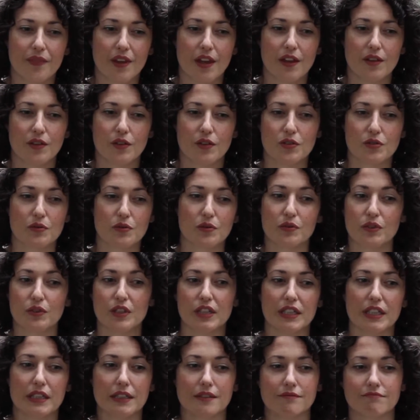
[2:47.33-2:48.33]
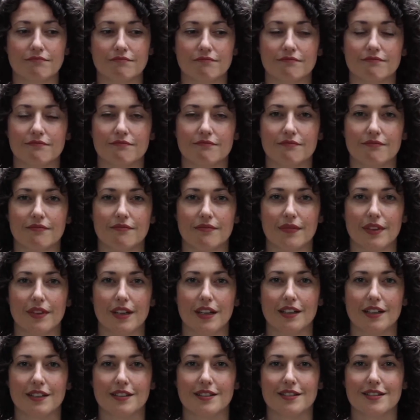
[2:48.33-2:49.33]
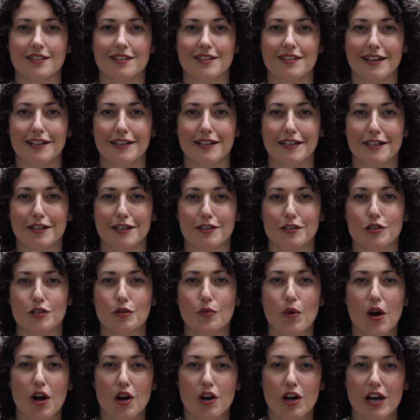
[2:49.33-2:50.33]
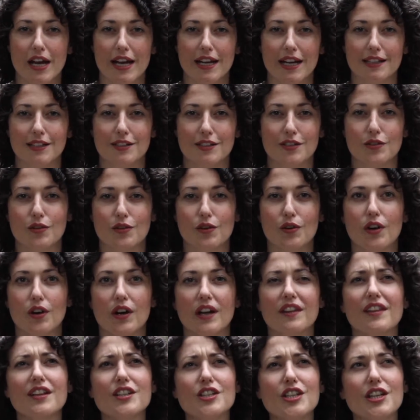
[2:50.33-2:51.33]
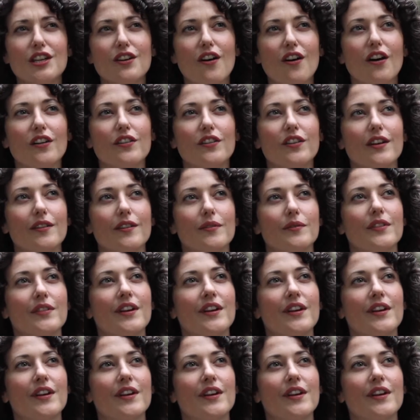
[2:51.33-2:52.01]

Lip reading: And those were really exciting soirees, or I think she called them